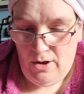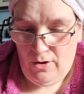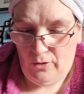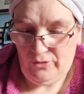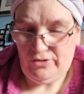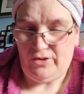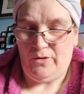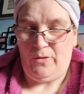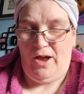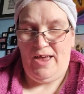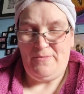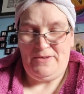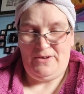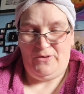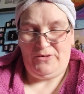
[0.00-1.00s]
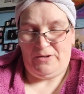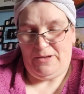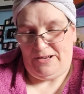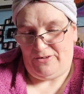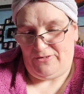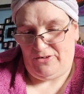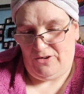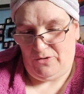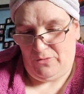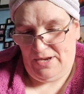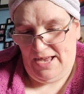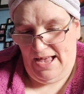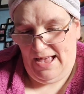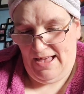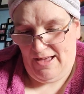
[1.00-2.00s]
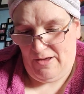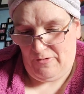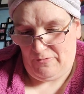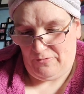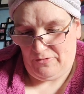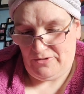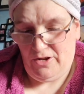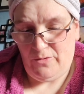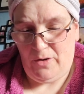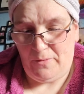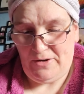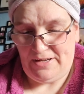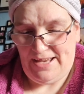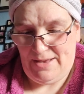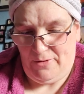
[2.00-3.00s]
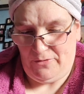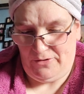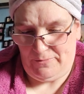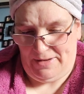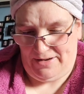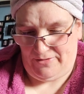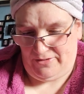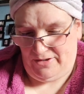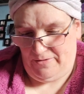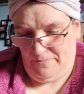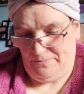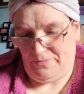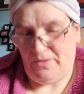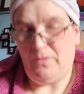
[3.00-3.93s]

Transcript: Also, I have been holding back on you. We have, no, I'm gonna keep holding back on you.